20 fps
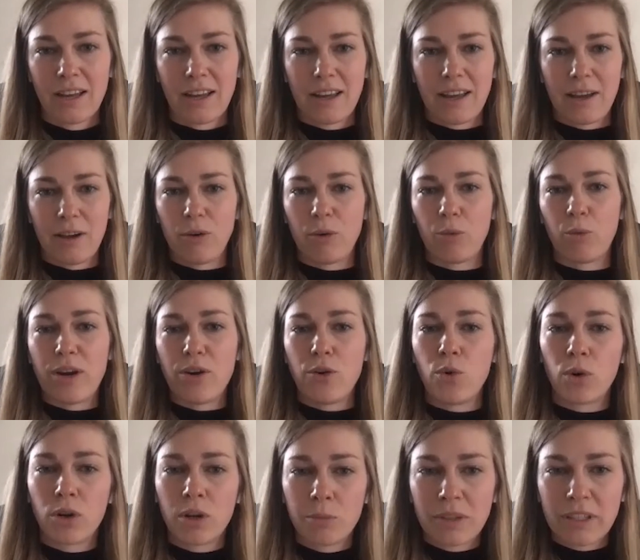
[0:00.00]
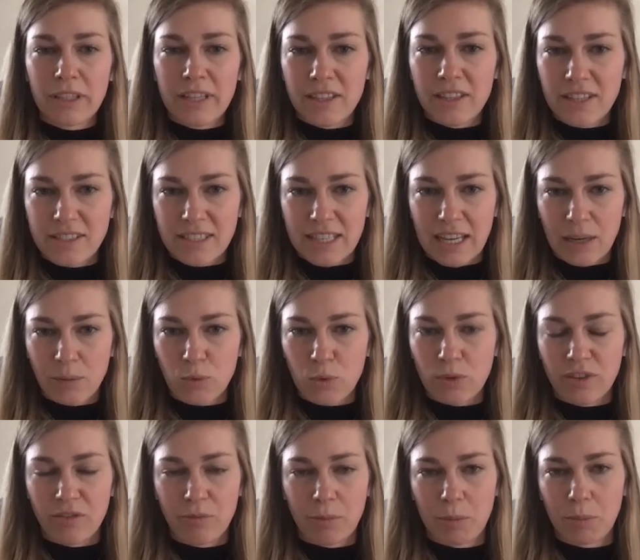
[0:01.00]
And when normally these games
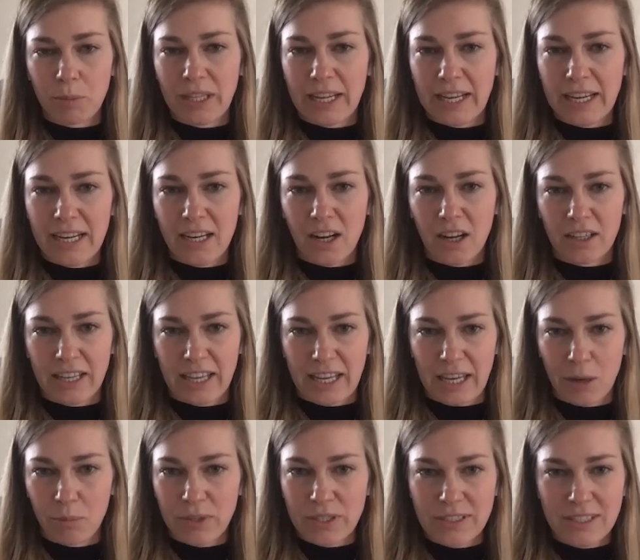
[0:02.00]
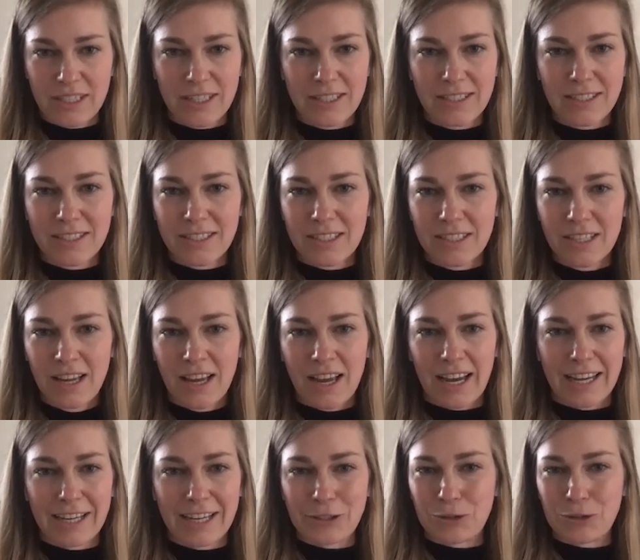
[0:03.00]
would have been played on campuses,
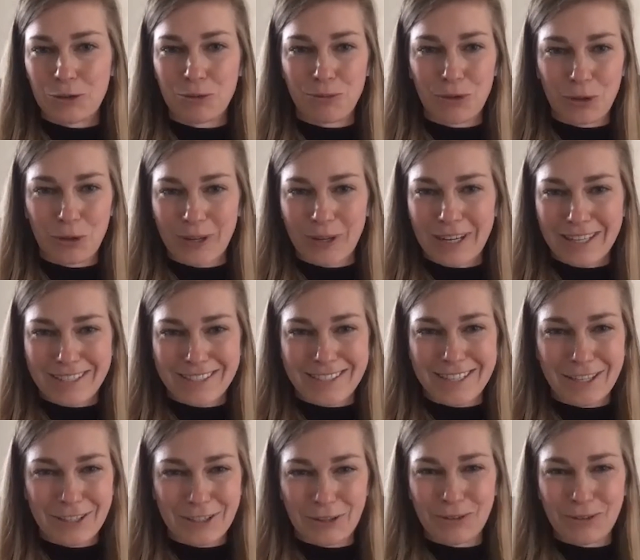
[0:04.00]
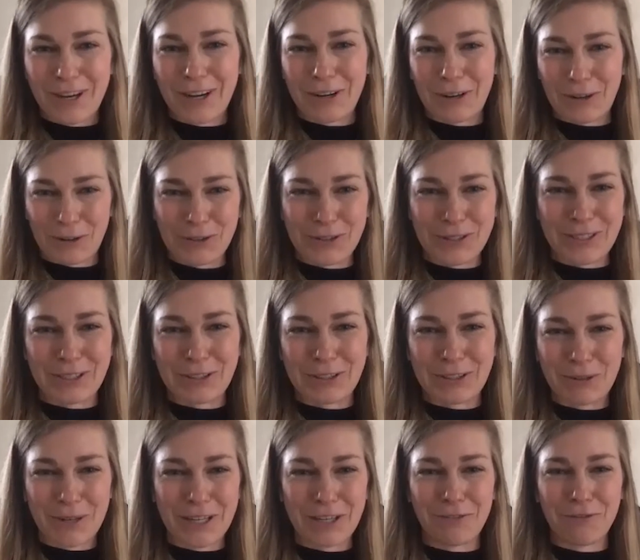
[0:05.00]
I assume you guys at UConn hosted
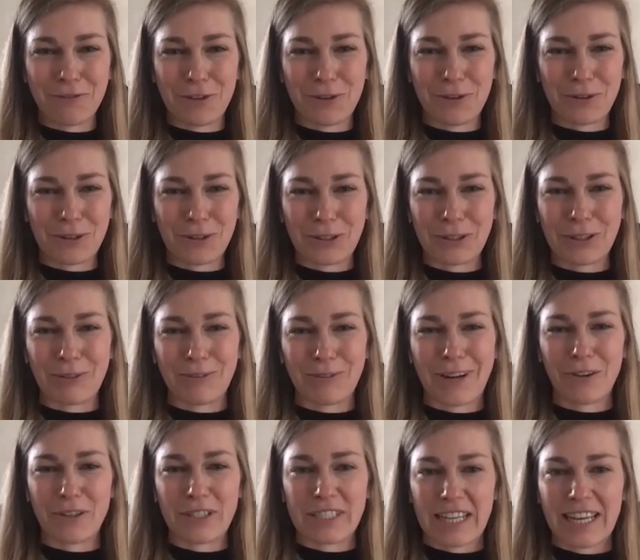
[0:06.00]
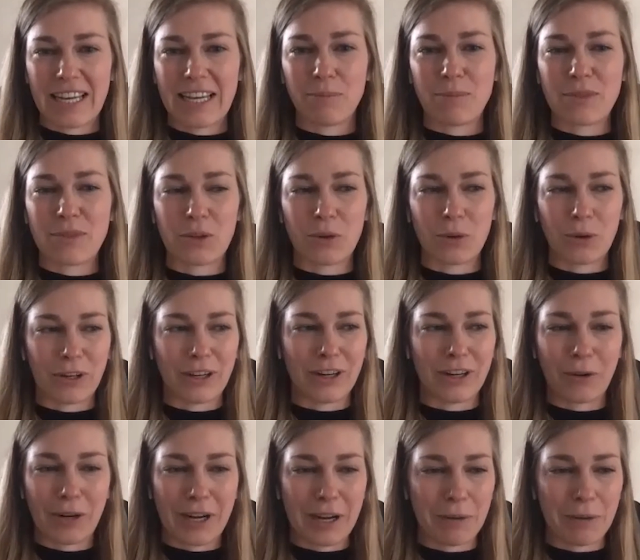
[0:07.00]
quite a few early round games or at